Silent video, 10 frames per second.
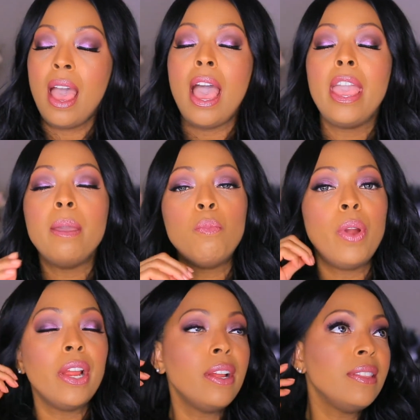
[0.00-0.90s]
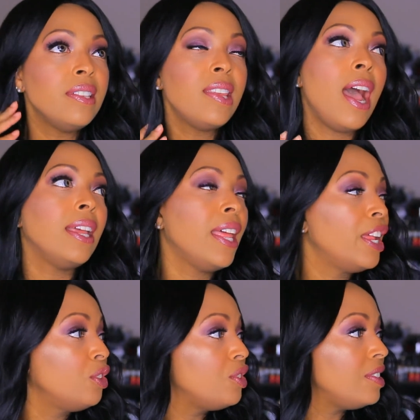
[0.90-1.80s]
I am wearing this
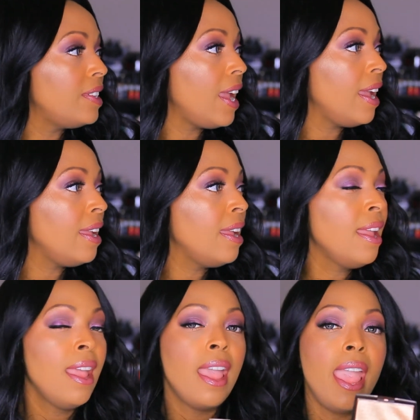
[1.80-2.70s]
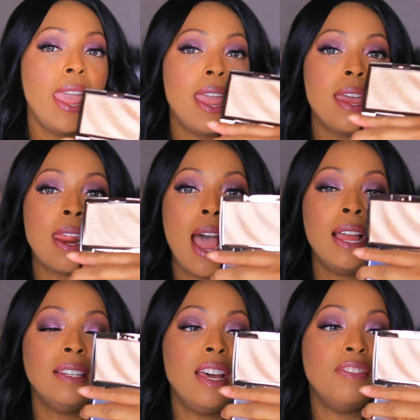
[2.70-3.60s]
highlighter today, and
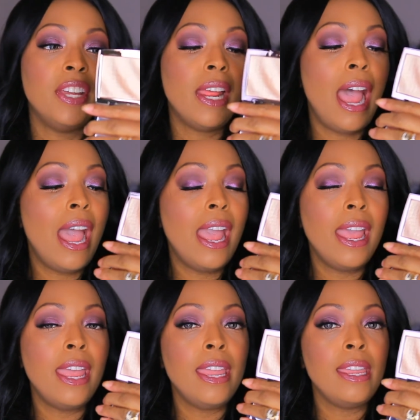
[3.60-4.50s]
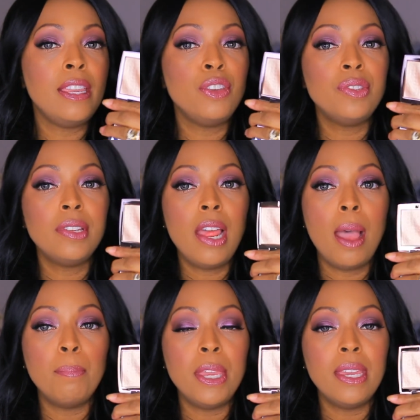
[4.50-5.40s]
I love it. I used to
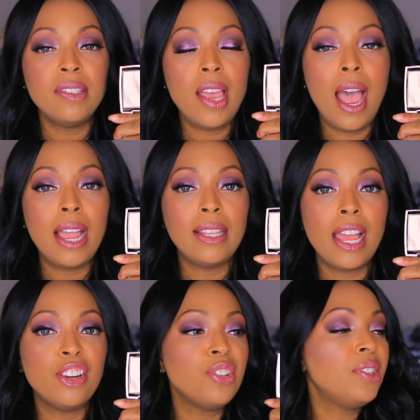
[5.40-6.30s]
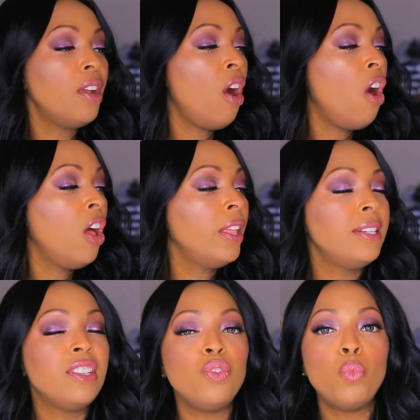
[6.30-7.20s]
not be into highlighters at all
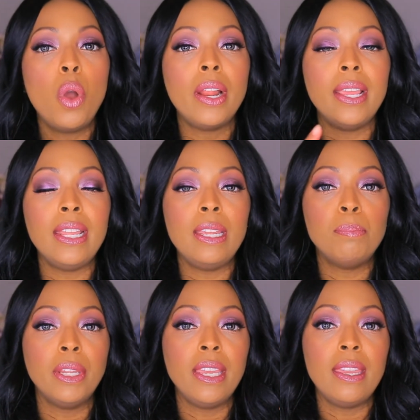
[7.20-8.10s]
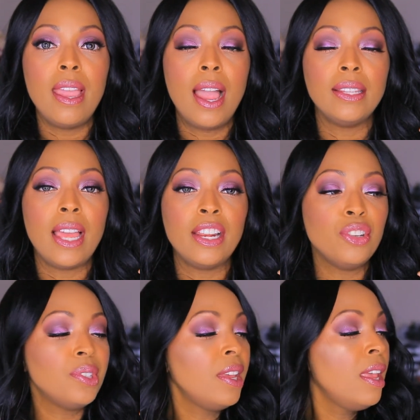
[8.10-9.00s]
and didn't want any blingy
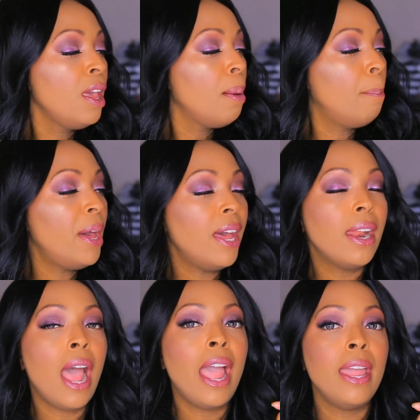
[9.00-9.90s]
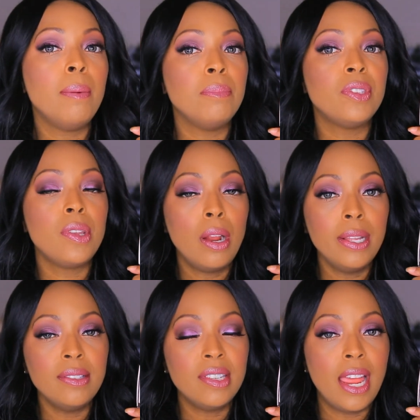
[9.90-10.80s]
highlighters, but I am
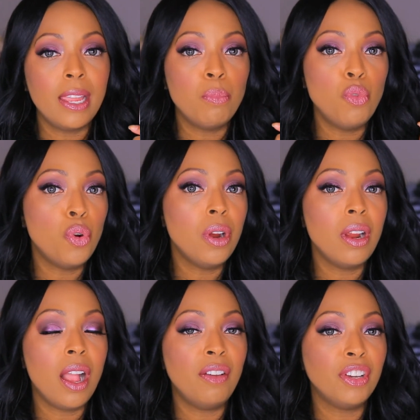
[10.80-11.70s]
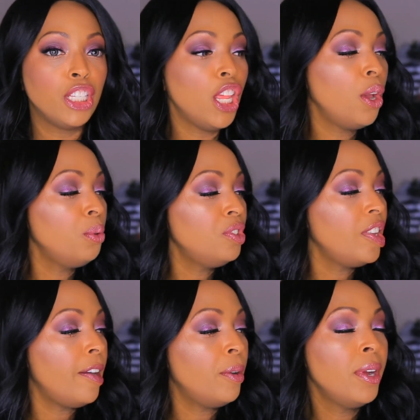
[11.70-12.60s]
starting to like more of a glow.
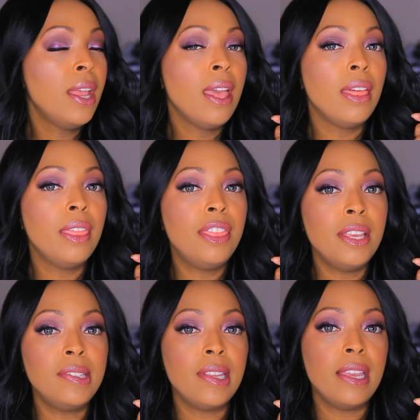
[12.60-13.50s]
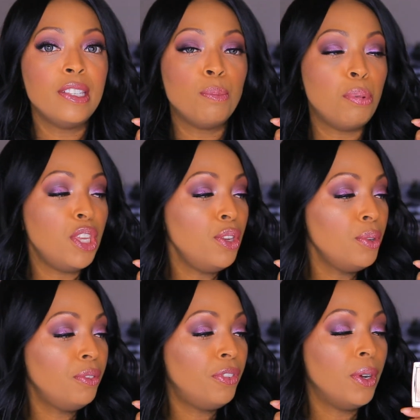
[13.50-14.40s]
So this is
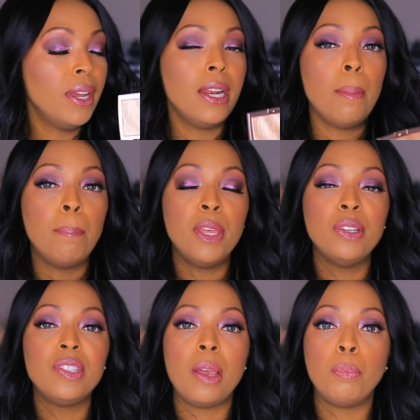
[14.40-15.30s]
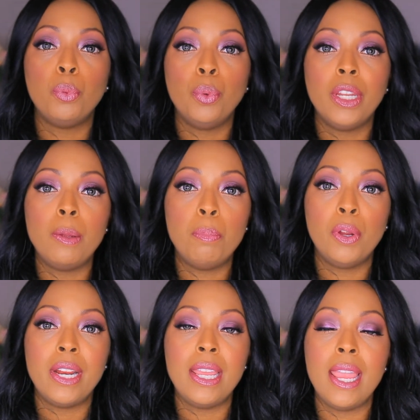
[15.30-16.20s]
beautiful, and it builds up really
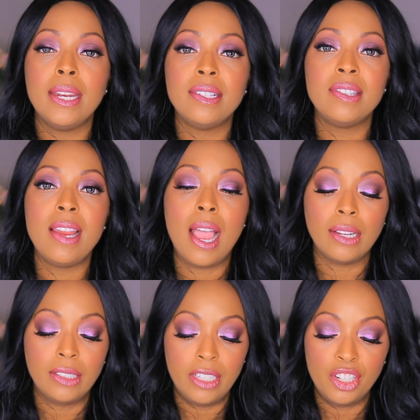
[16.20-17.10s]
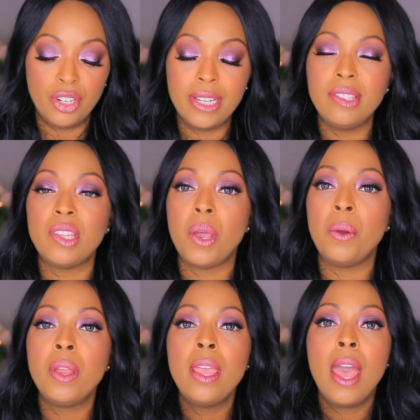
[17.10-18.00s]
pretty, and it's not glittery.
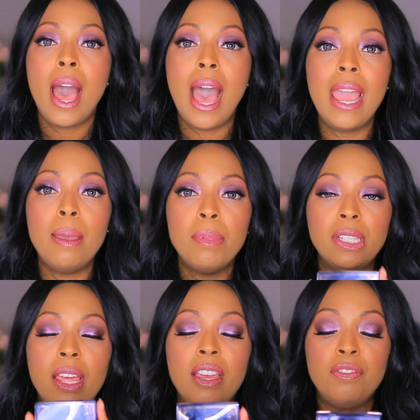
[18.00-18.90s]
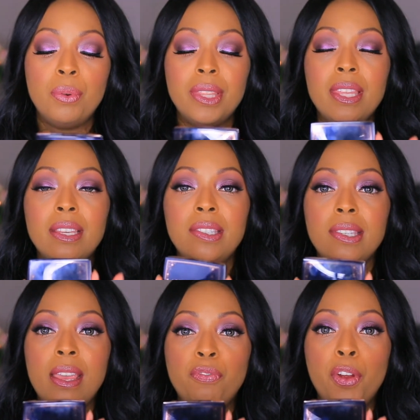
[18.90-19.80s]
So I am in love with
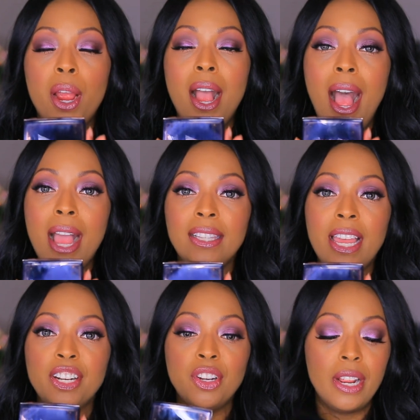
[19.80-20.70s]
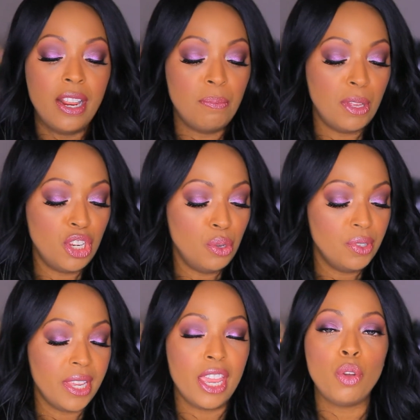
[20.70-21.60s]
this for a highlighter and have been
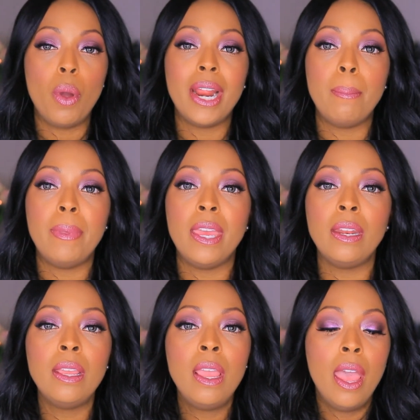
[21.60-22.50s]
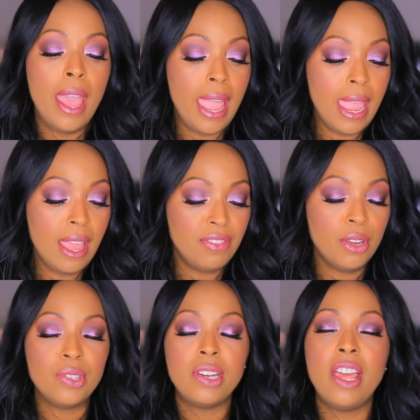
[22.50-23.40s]
using it quite a bit. And
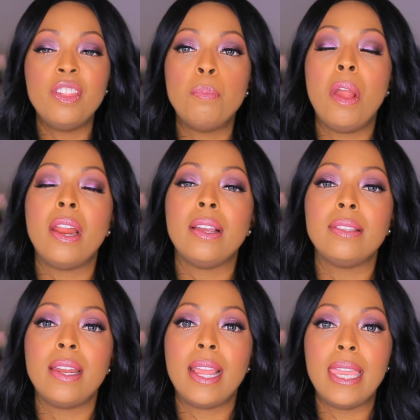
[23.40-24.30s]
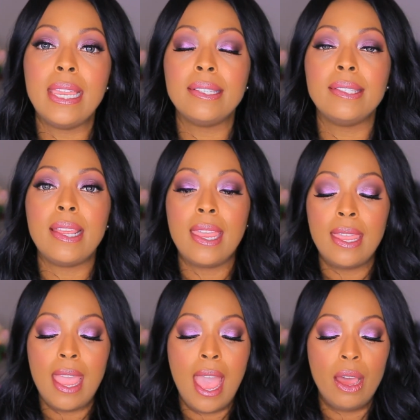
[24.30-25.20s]
there's another product that I can't
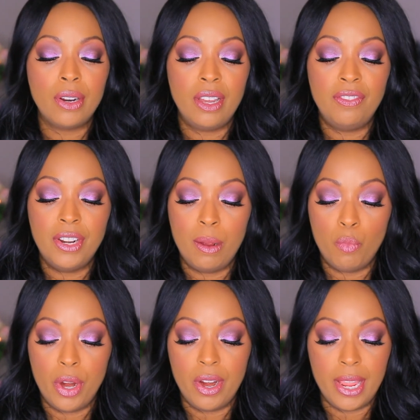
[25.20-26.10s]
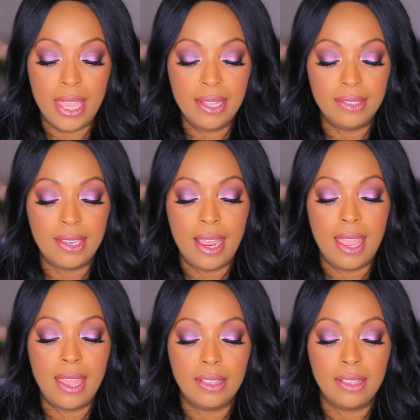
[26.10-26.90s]
stay out of, and I'm wearing it today.